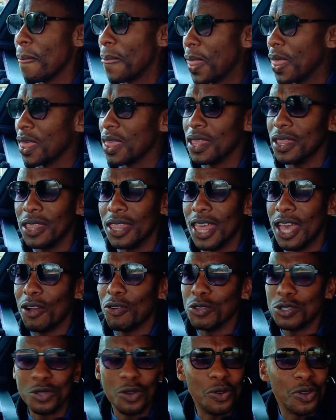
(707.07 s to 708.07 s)
Now, that
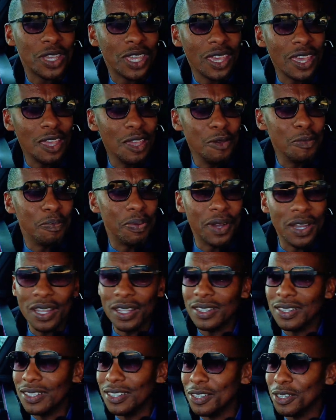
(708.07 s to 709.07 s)
was okay,
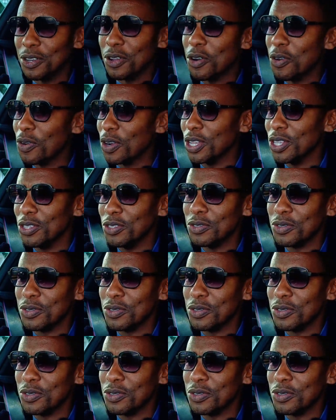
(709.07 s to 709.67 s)
but you know what?